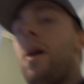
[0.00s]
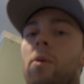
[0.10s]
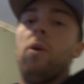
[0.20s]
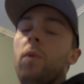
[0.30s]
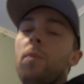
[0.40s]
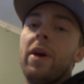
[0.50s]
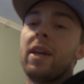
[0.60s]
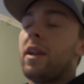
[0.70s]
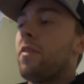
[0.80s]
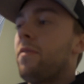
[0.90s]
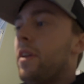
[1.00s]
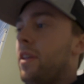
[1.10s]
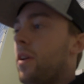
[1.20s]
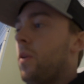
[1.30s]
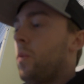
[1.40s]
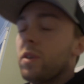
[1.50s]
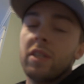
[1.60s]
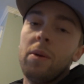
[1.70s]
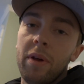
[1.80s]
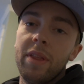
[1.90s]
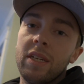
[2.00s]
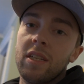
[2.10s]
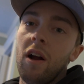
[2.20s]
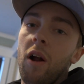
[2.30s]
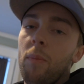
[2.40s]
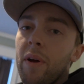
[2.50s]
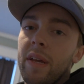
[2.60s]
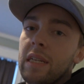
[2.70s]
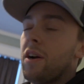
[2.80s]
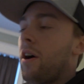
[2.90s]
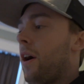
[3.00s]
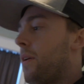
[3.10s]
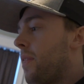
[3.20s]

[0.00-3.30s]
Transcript: we'll make another video. Will's gonna play the guitar, I'll play the guitar.